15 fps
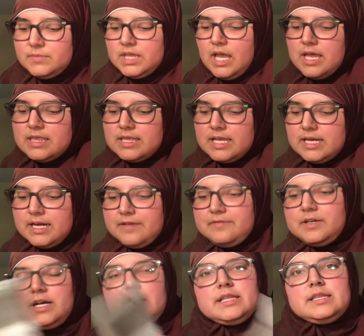And then I've
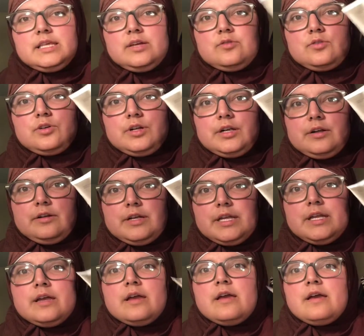got the
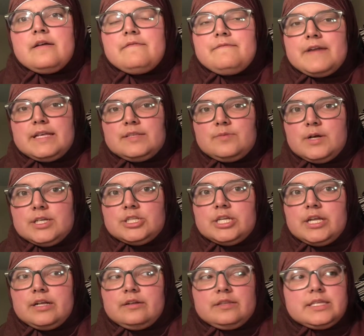Ordinary face wash
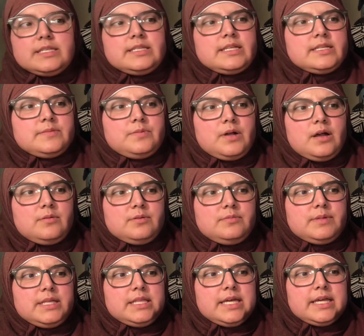here. This is
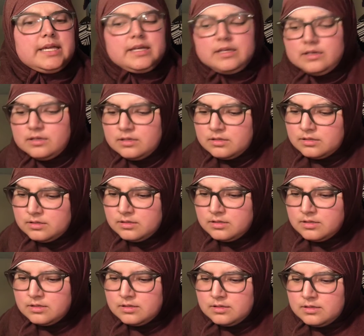probably like
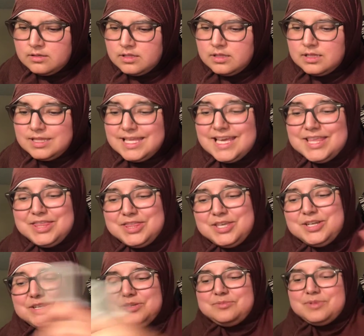the
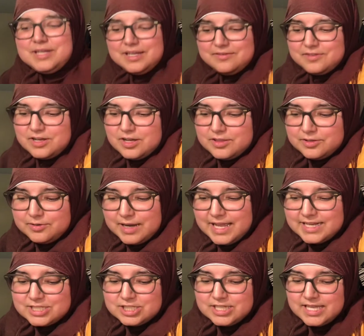third one I've gone through. I
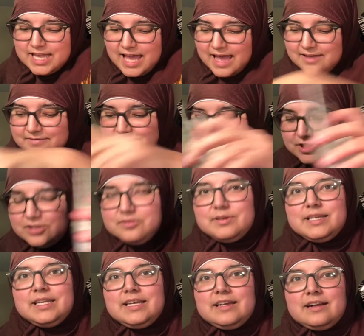actually have two
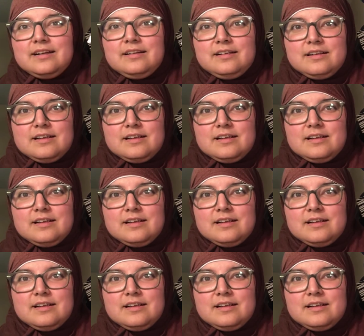in here.